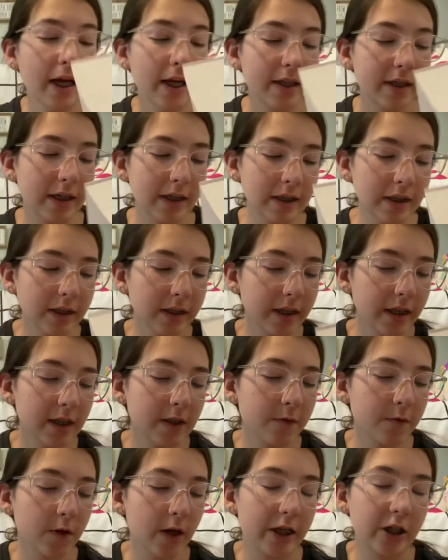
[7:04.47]
Technically it's
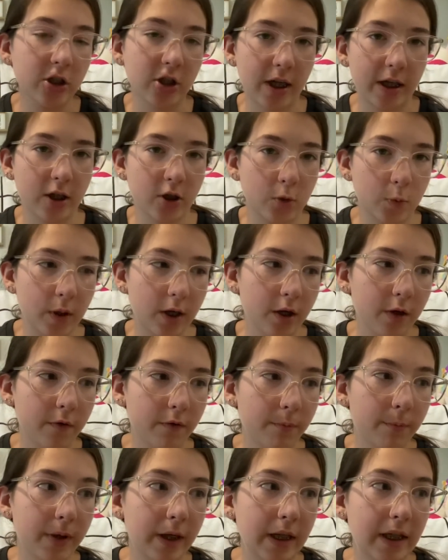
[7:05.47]
for ages 8 to
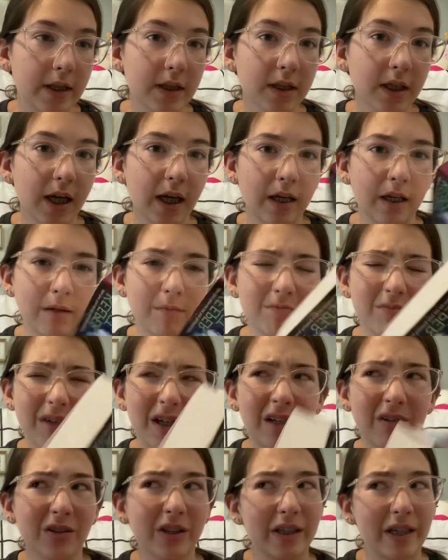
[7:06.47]
12, but it's like, I
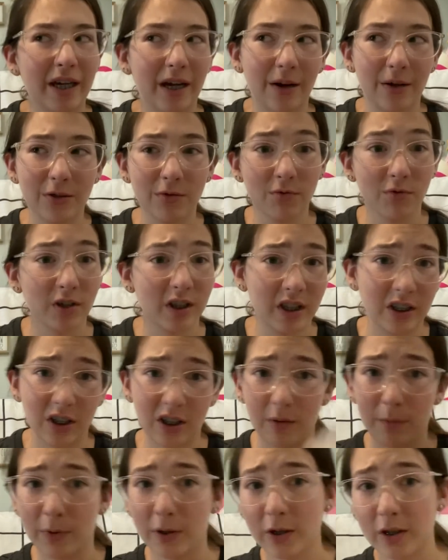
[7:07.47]
don't really care. It's a really
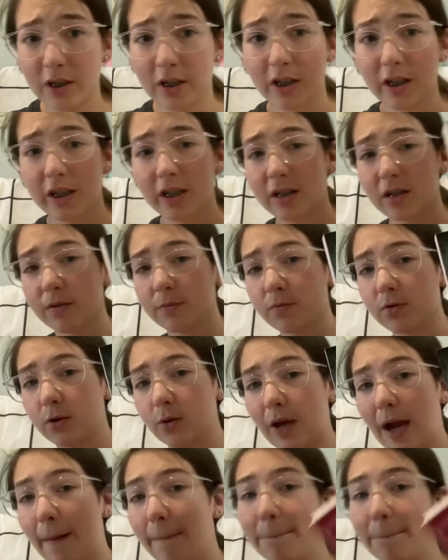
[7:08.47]
good book series. So yeah,